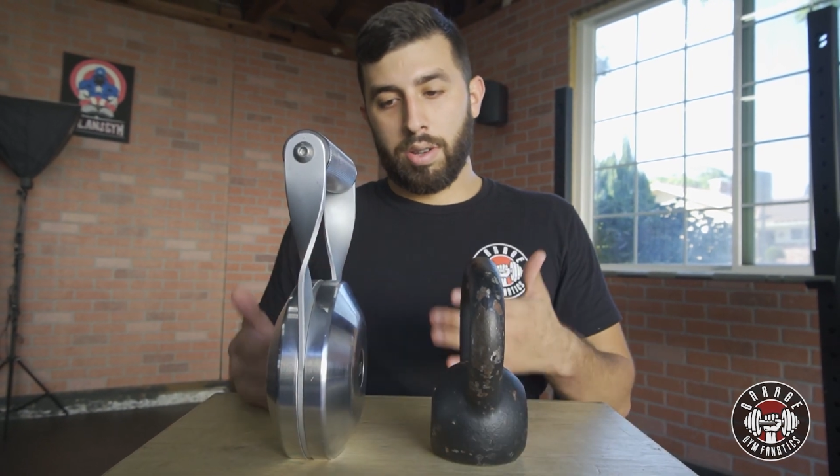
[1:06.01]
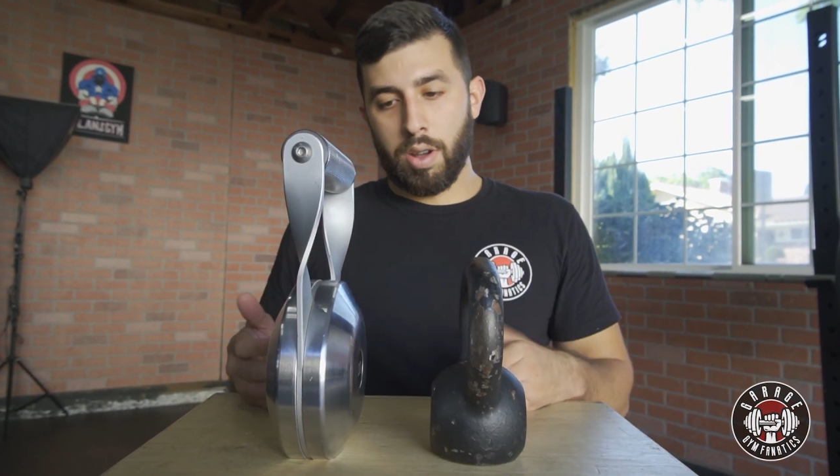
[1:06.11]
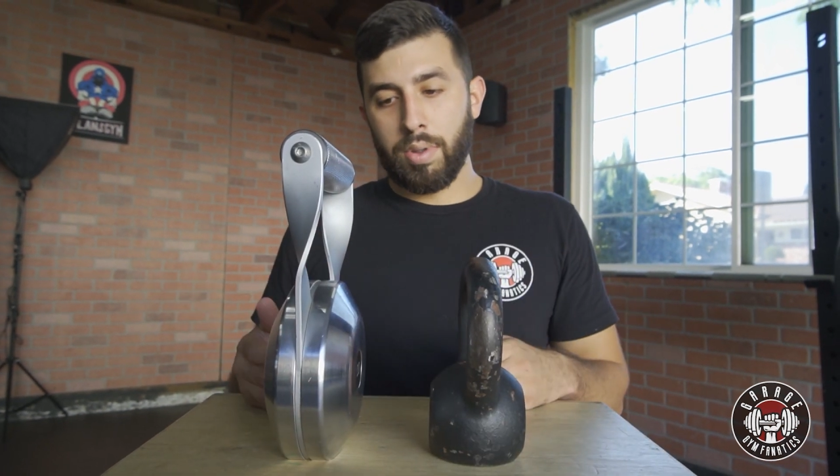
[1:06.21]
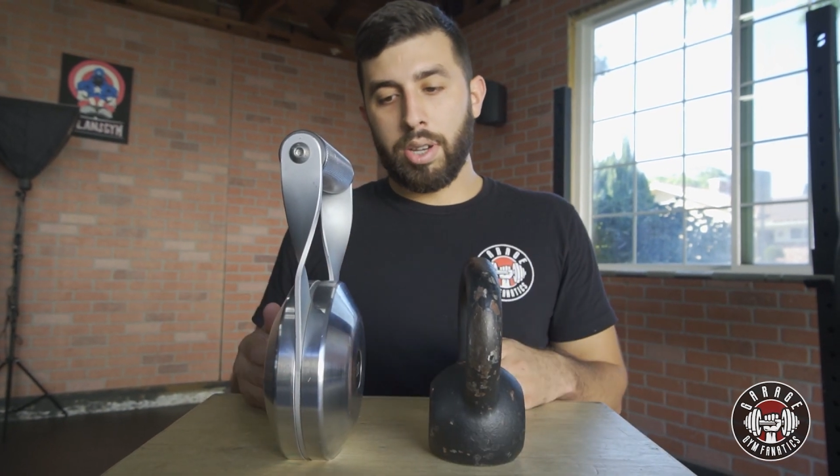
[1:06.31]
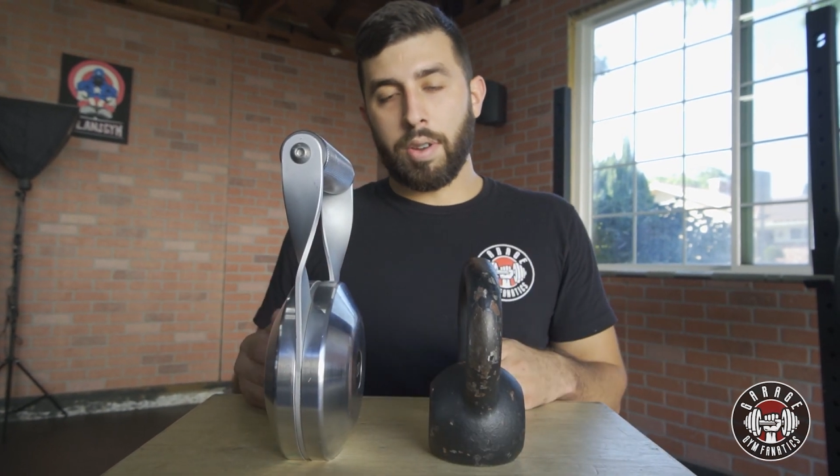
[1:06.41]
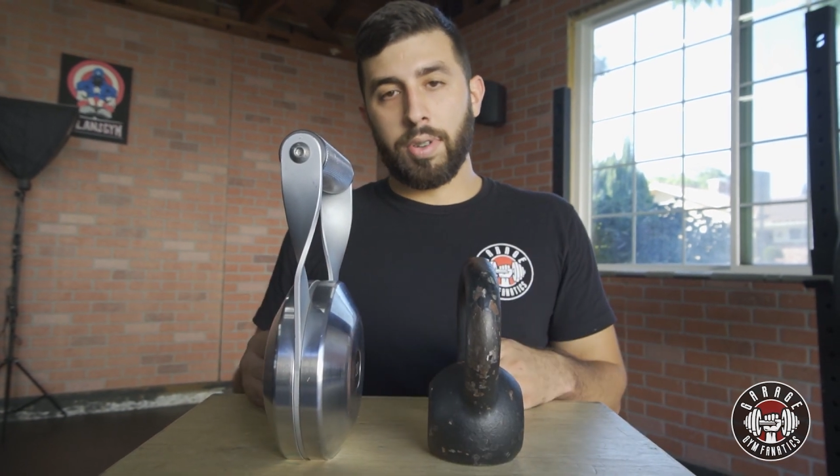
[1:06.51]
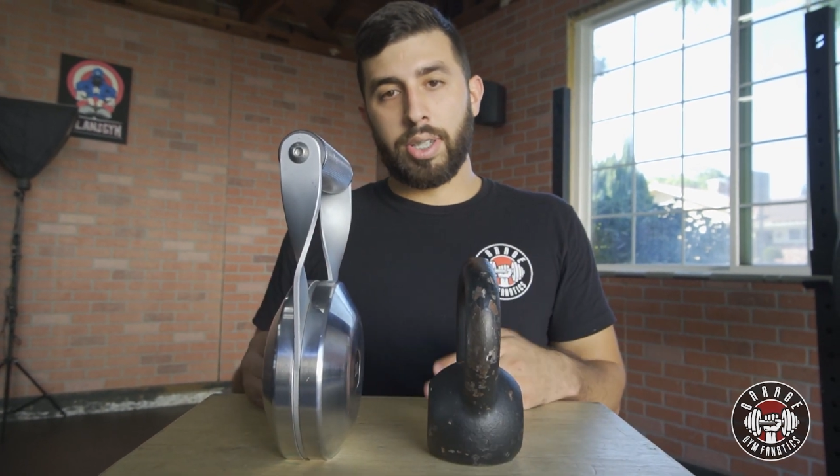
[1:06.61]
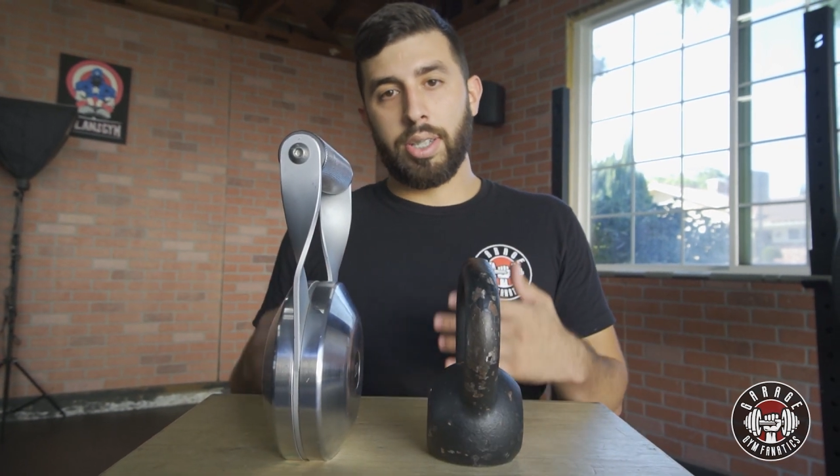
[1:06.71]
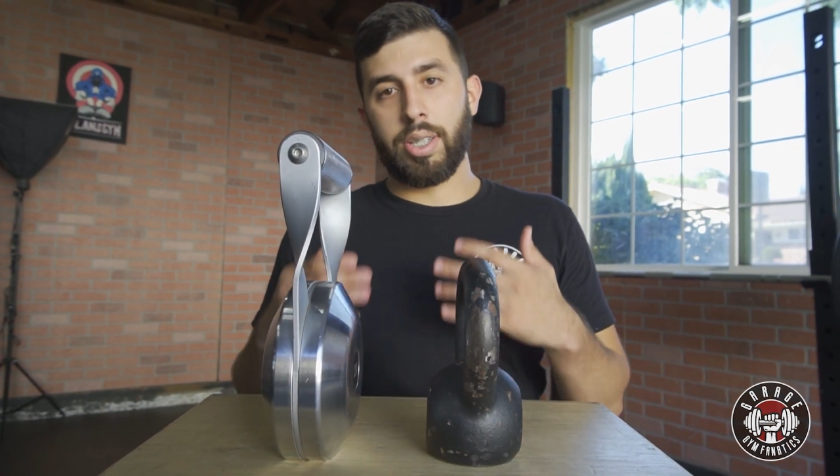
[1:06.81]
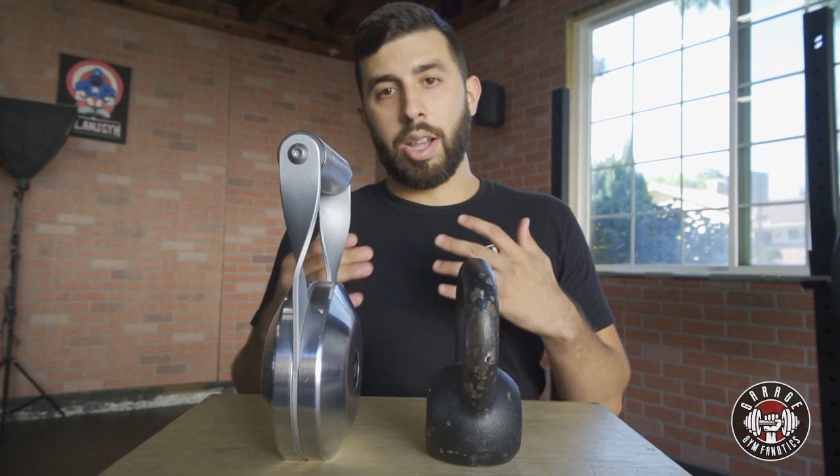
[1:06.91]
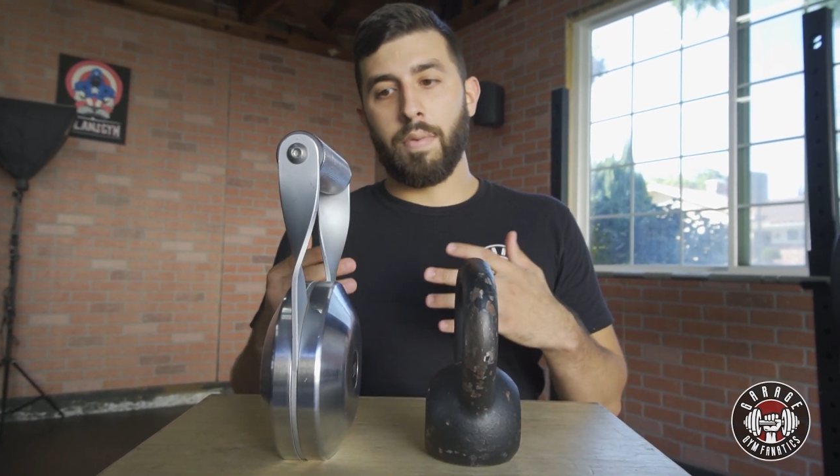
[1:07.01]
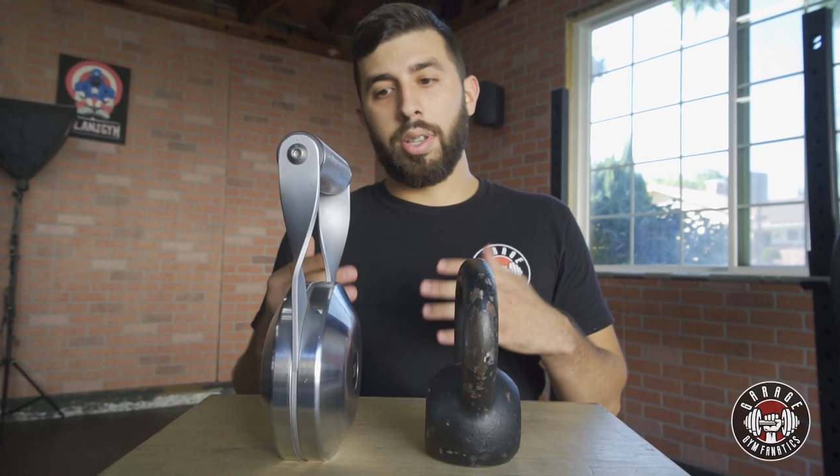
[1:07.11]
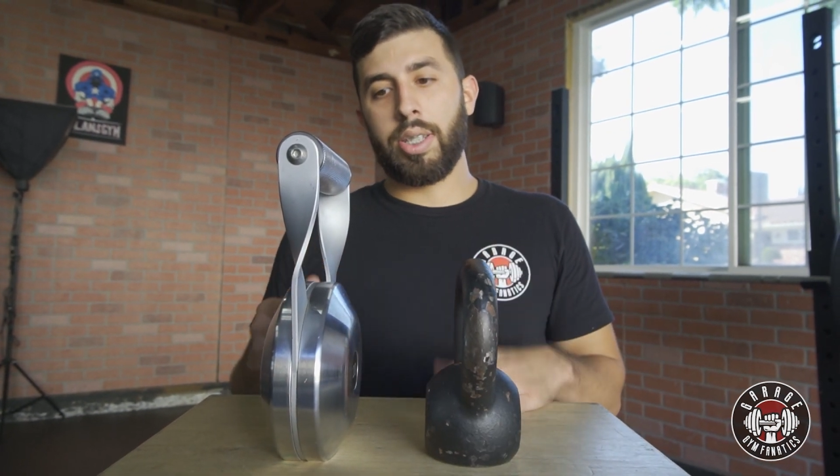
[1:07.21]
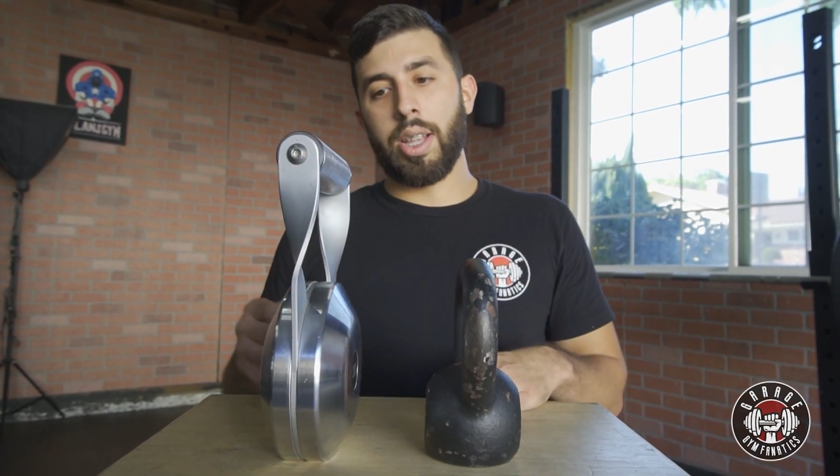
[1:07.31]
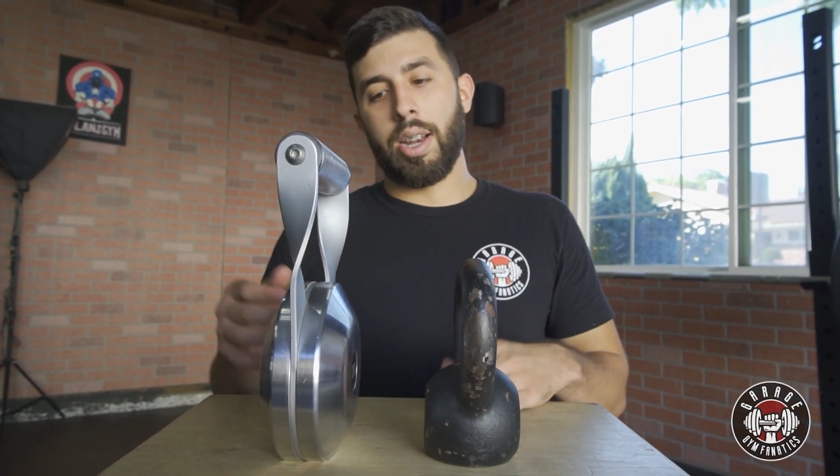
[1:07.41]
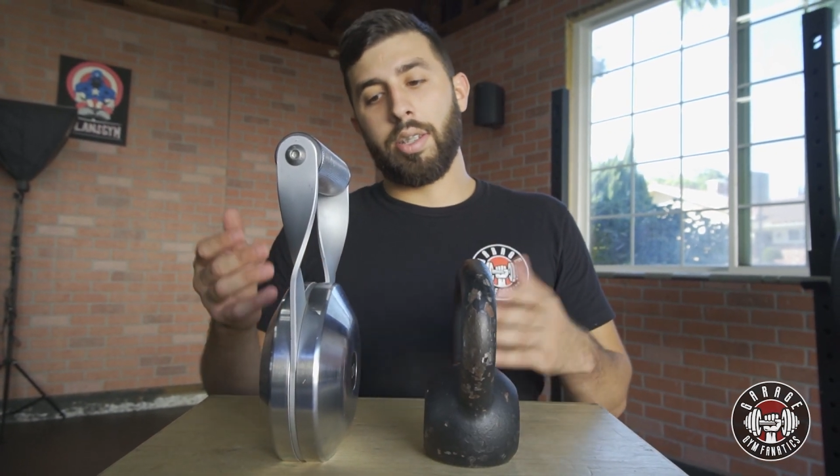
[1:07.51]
only differences that really stand